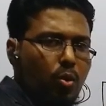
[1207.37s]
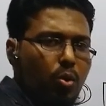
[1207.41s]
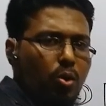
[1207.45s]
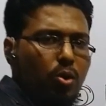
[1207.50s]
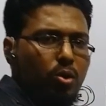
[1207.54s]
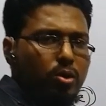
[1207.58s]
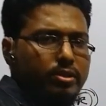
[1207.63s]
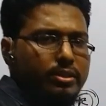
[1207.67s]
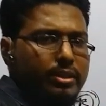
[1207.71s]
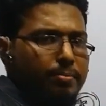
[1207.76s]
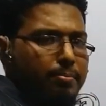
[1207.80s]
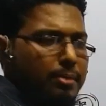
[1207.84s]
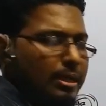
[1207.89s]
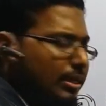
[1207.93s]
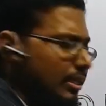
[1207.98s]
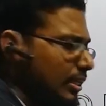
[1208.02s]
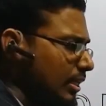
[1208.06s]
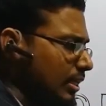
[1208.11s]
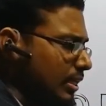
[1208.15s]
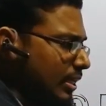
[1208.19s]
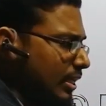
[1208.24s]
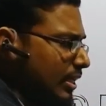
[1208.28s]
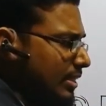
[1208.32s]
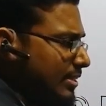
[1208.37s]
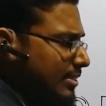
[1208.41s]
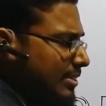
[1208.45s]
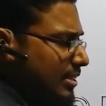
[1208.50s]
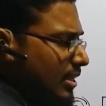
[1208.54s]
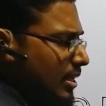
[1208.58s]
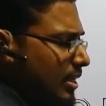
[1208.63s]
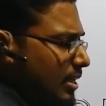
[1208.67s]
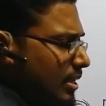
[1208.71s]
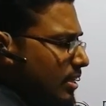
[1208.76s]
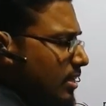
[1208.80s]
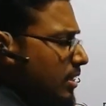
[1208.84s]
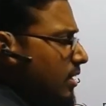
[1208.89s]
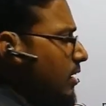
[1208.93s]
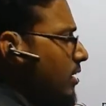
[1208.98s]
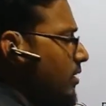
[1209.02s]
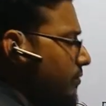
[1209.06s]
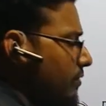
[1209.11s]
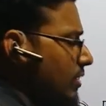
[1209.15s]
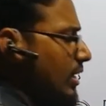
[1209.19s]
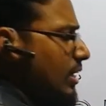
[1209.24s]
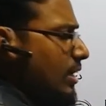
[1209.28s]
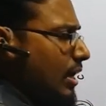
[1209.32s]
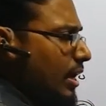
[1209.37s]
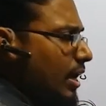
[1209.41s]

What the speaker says: All the materials are, we